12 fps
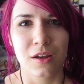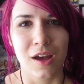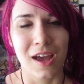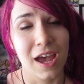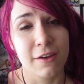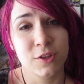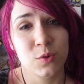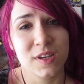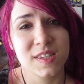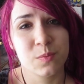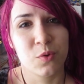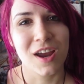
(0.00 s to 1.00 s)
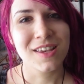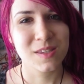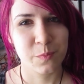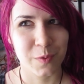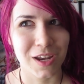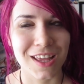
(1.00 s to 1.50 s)
I have to express,
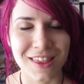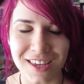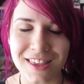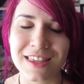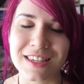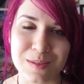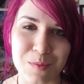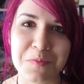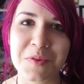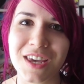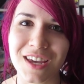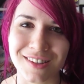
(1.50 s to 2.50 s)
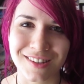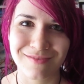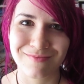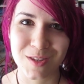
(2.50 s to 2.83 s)
but I think that this might be it.